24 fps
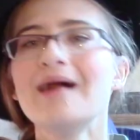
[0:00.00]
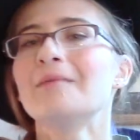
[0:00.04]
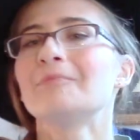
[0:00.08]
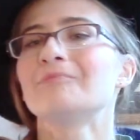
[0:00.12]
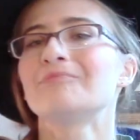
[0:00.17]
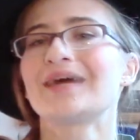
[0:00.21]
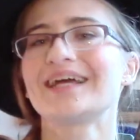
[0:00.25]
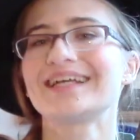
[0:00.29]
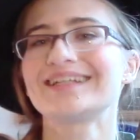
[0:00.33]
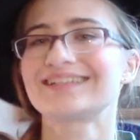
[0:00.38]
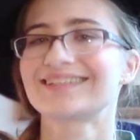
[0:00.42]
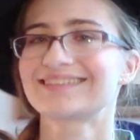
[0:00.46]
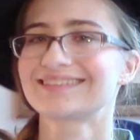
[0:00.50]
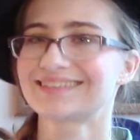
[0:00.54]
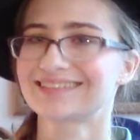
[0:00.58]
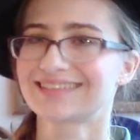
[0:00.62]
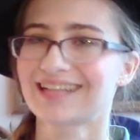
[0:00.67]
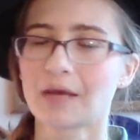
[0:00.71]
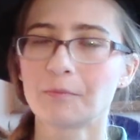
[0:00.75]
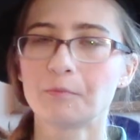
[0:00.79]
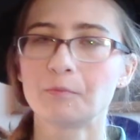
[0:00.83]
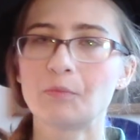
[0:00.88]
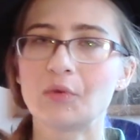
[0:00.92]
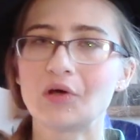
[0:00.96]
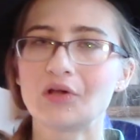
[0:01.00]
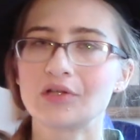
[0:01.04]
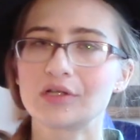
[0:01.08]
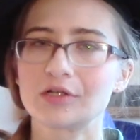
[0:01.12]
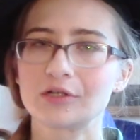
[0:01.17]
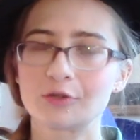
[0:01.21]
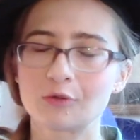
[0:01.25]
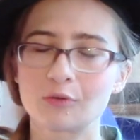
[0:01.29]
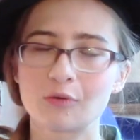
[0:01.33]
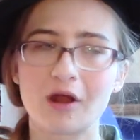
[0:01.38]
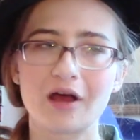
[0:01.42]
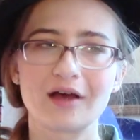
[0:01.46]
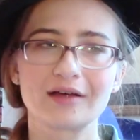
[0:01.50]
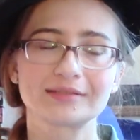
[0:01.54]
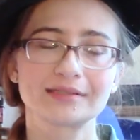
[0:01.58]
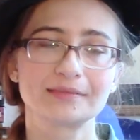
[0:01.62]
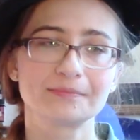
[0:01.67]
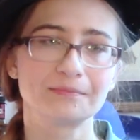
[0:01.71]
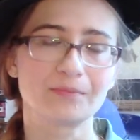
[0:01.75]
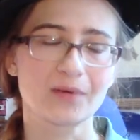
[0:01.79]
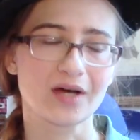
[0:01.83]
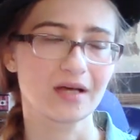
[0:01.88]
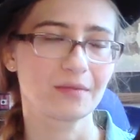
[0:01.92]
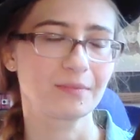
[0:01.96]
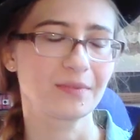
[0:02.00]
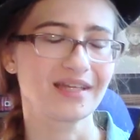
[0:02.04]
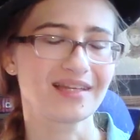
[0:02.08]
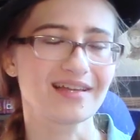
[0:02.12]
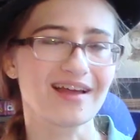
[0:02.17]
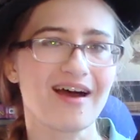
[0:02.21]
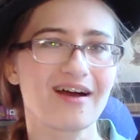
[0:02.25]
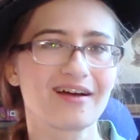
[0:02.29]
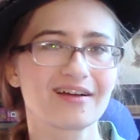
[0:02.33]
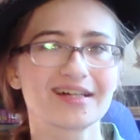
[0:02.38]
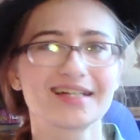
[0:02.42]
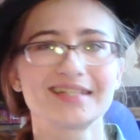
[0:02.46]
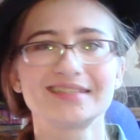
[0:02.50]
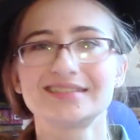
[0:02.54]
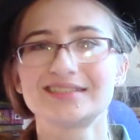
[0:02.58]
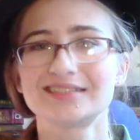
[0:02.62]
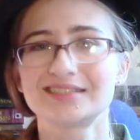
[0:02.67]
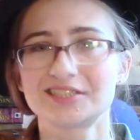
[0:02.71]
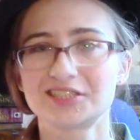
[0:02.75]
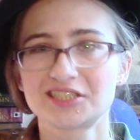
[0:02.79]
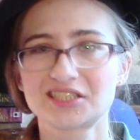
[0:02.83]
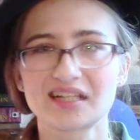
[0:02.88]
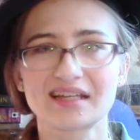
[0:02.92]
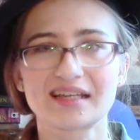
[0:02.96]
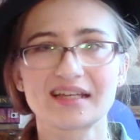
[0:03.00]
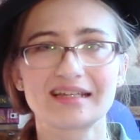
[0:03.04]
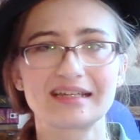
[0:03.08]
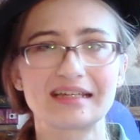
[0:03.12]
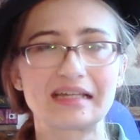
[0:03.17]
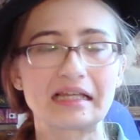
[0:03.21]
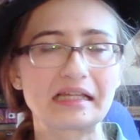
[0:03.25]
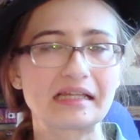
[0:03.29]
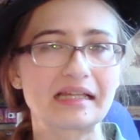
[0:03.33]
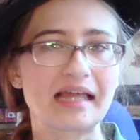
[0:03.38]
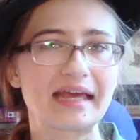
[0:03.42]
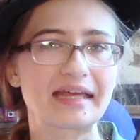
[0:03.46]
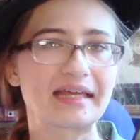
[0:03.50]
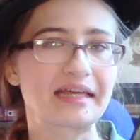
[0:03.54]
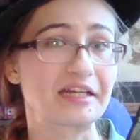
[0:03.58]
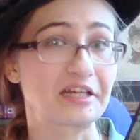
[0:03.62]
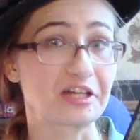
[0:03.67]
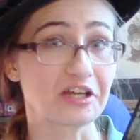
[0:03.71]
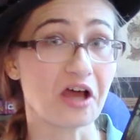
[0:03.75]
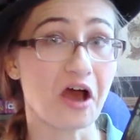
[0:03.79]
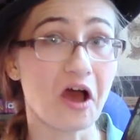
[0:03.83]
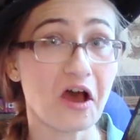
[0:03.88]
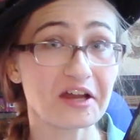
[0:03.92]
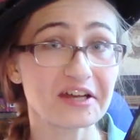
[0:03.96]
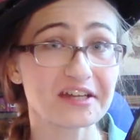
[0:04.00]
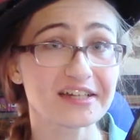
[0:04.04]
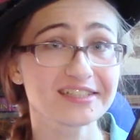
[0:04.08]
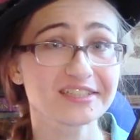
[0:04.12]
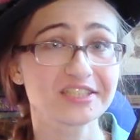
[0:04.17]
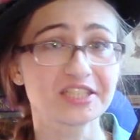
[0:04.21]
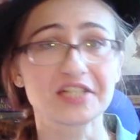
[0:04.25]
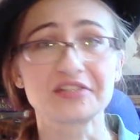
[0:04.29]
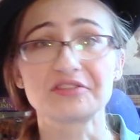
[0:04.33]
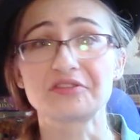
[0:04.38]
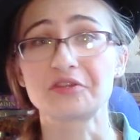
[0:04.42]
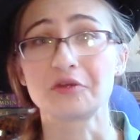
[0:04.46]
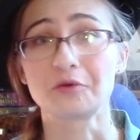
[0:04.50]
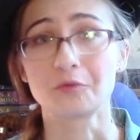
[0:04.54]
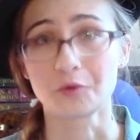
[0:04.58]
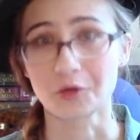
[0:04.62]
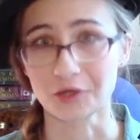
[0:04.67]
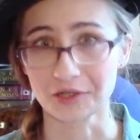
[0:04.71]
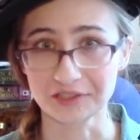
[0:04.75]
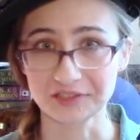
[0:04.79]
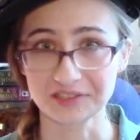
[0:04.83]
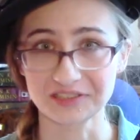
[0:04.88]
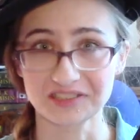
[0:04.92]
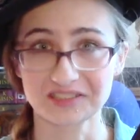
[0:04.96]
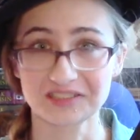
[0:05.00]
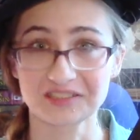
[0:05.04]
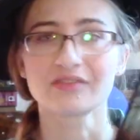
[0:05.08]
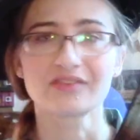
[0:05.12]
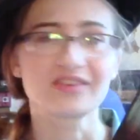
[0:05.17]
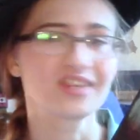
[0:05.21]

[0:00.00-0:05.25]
might stumble across Baba Yaga's chicken-legged cottage in the woods.